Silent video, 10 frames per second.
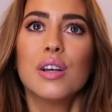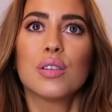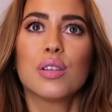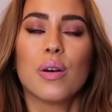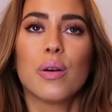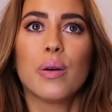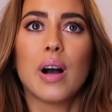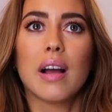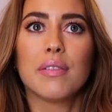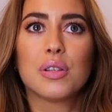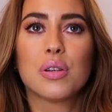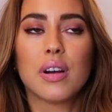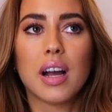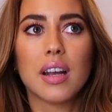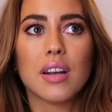So I've
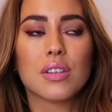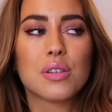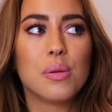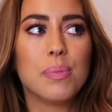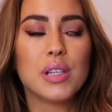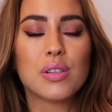tried not to be